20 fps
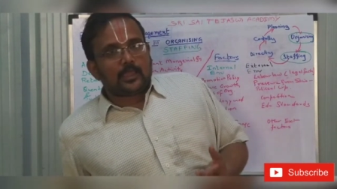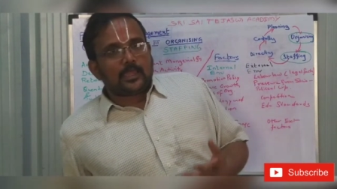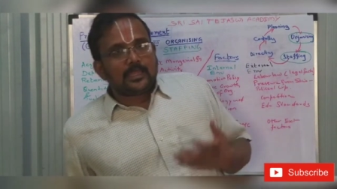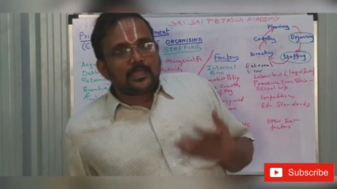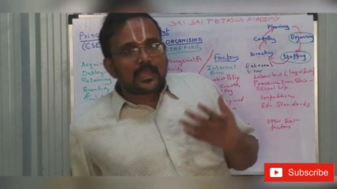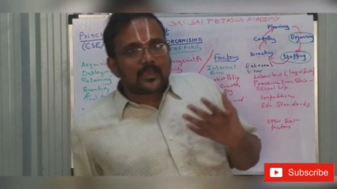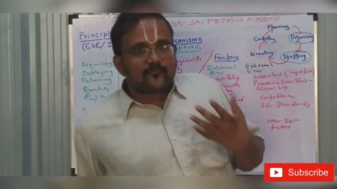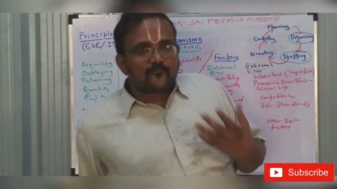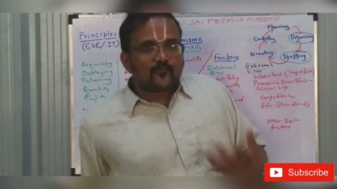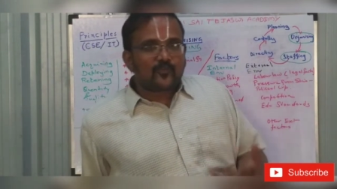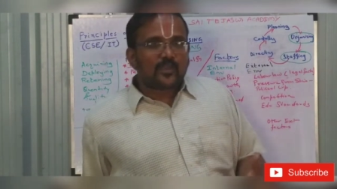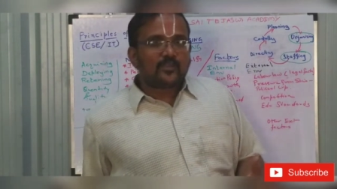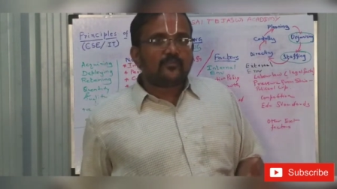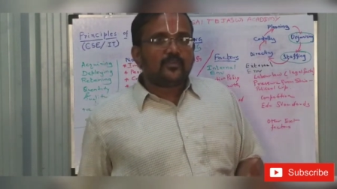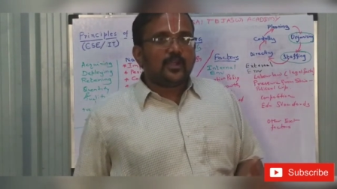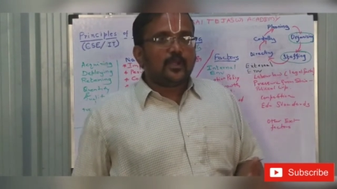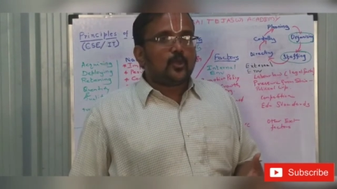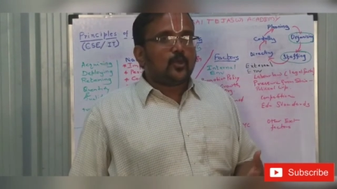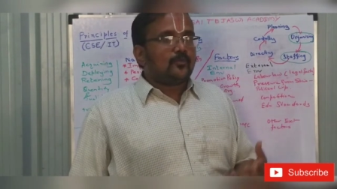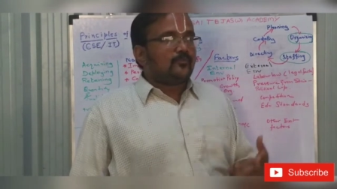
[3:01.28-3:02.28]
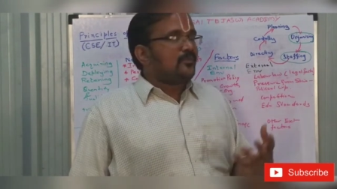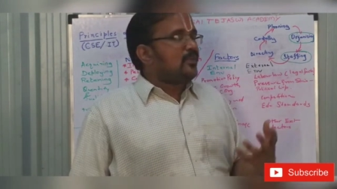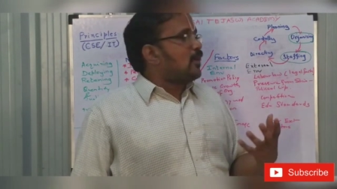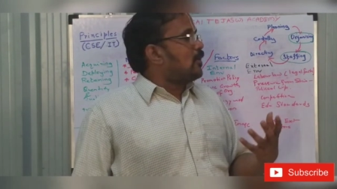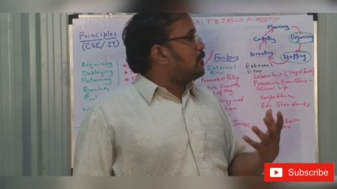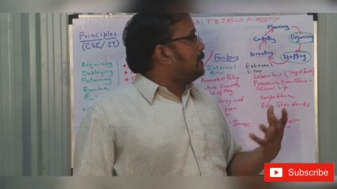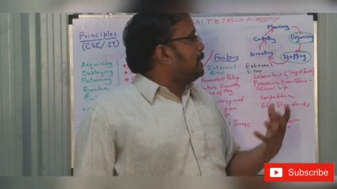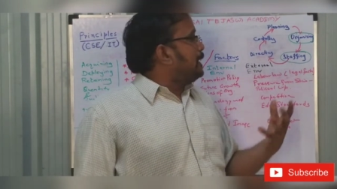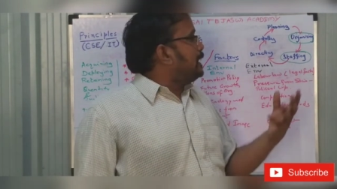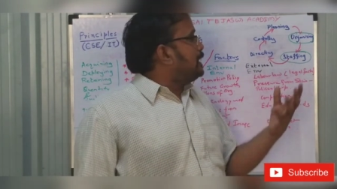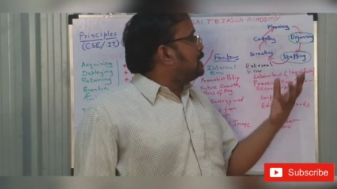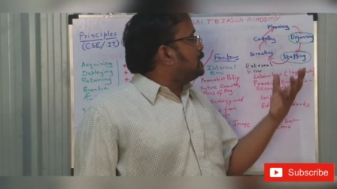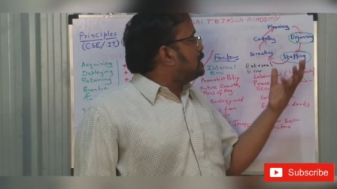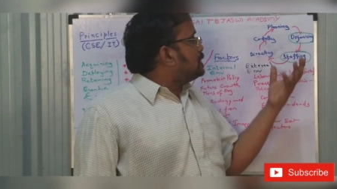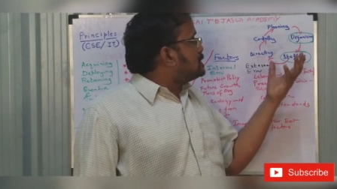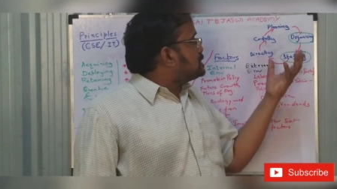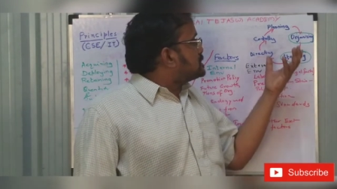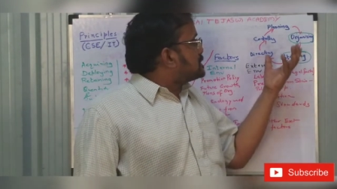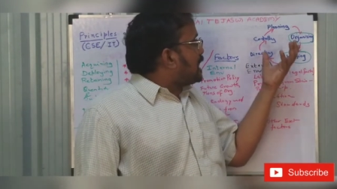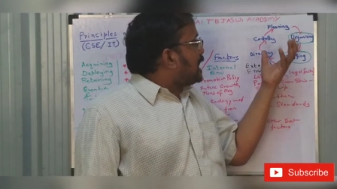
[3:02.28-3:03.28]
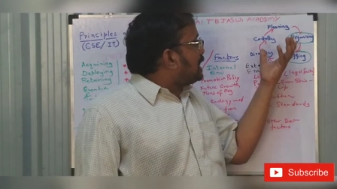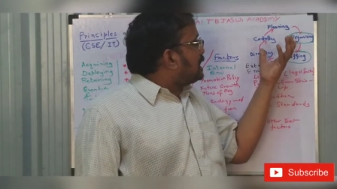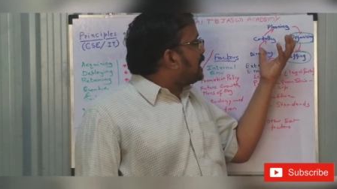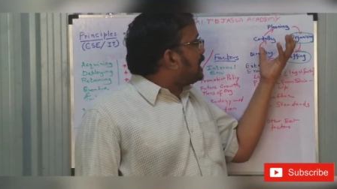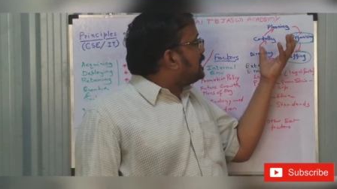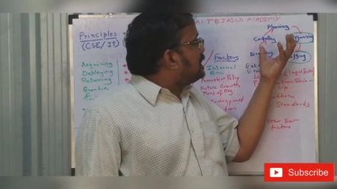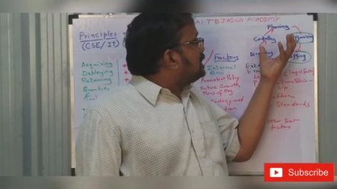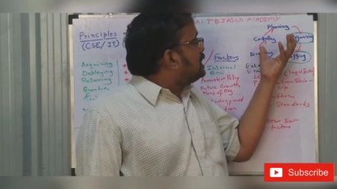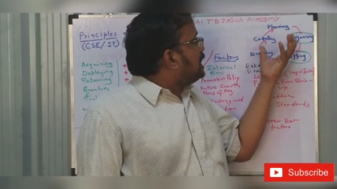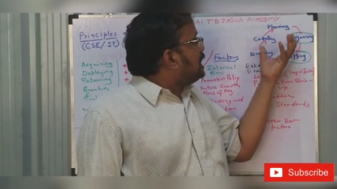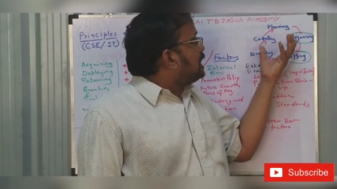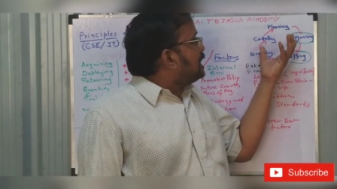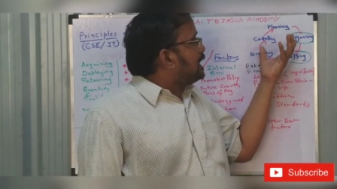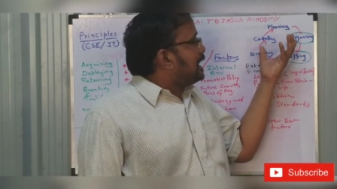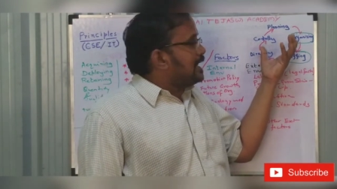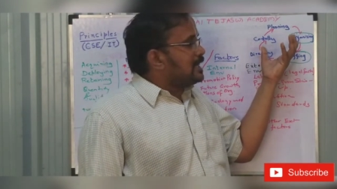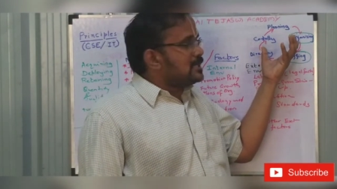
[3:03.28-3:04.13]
in every video we have been starting the